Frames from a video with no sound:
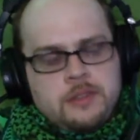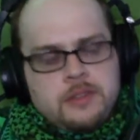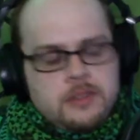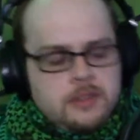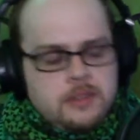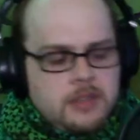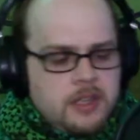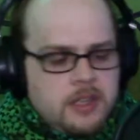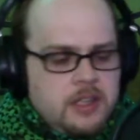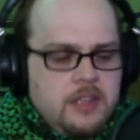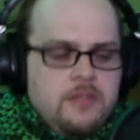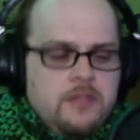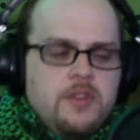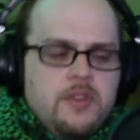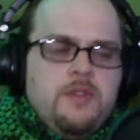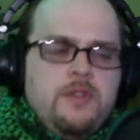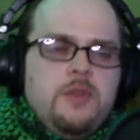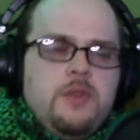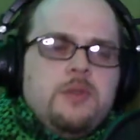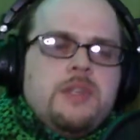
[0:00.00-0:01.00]
like even
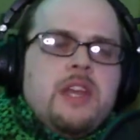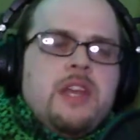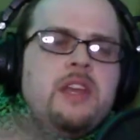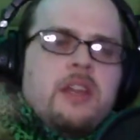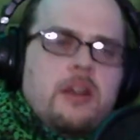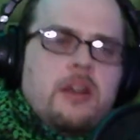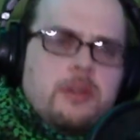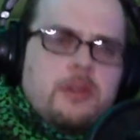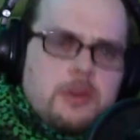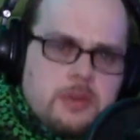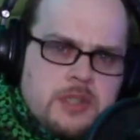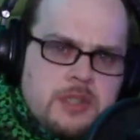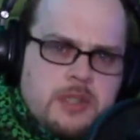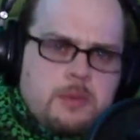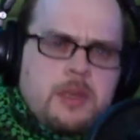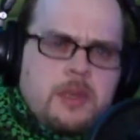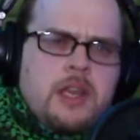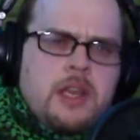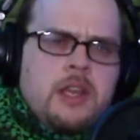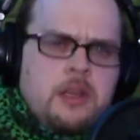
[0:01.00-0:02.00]
if you take out the
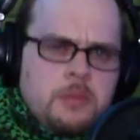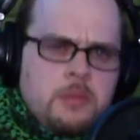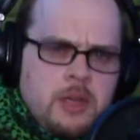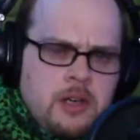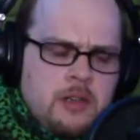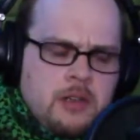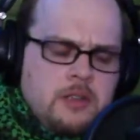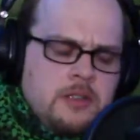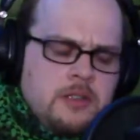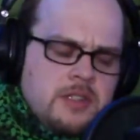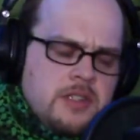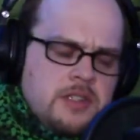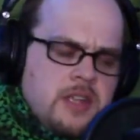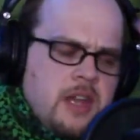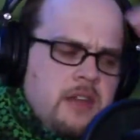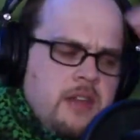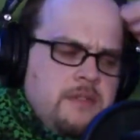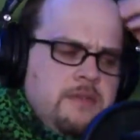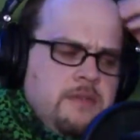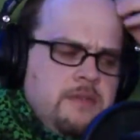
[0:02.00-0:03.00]
reciprocating barrel and just
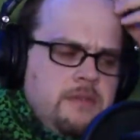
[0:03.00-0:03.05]
have,